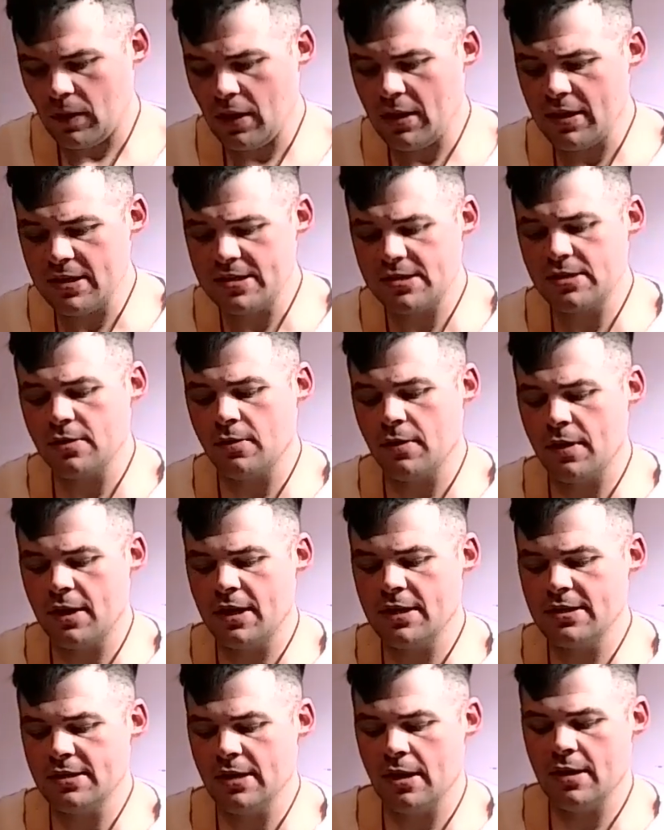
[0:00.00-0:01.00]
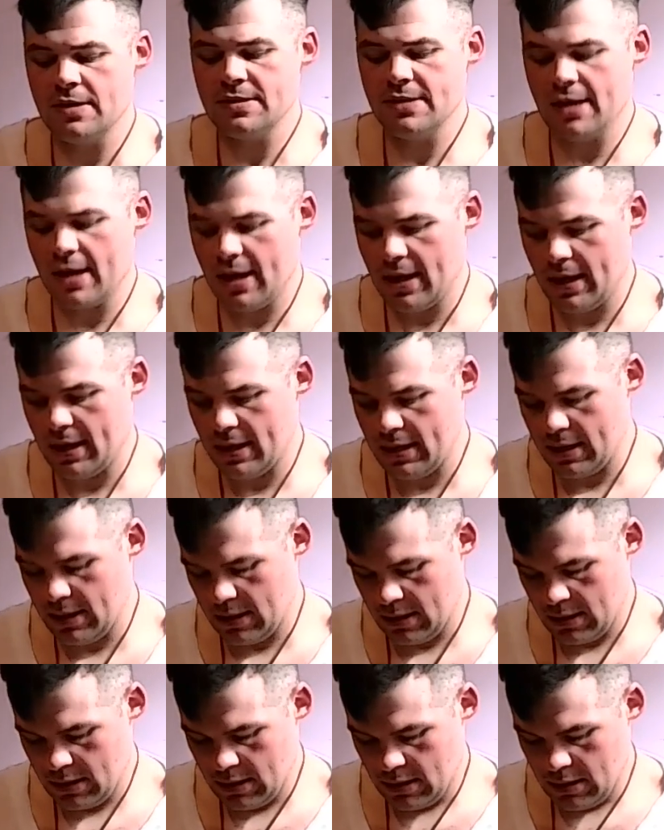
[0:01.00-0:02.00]
The story starts
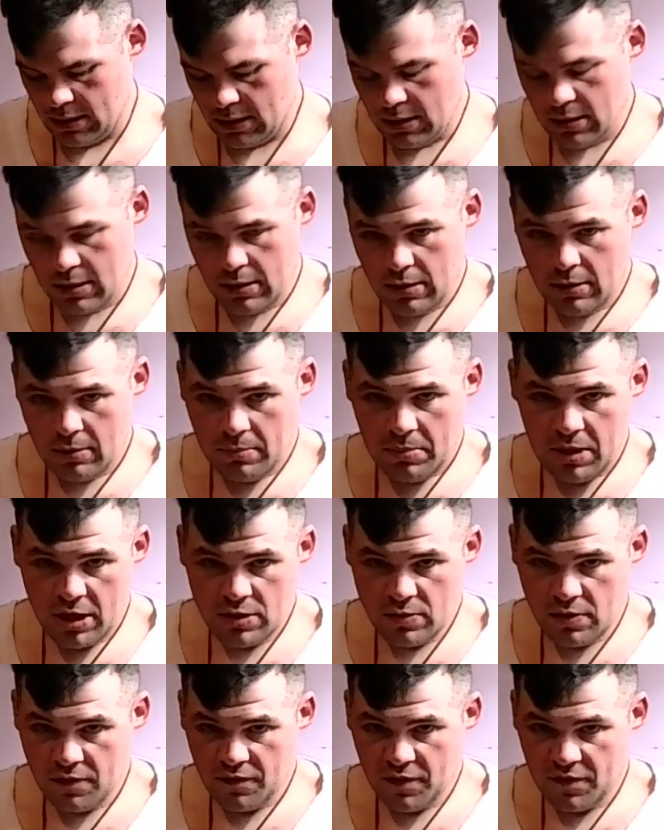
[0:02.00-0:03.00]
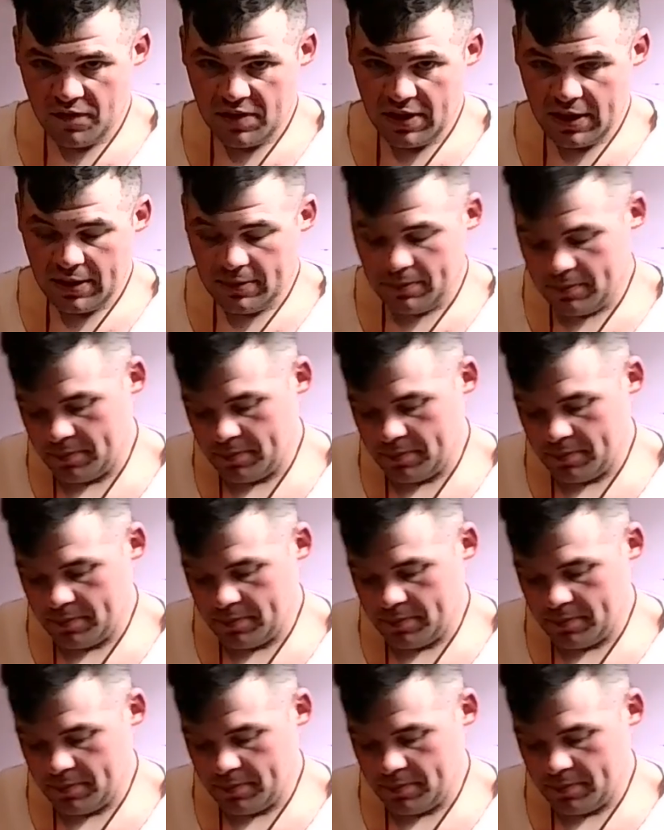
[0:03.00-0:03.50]
on page 115.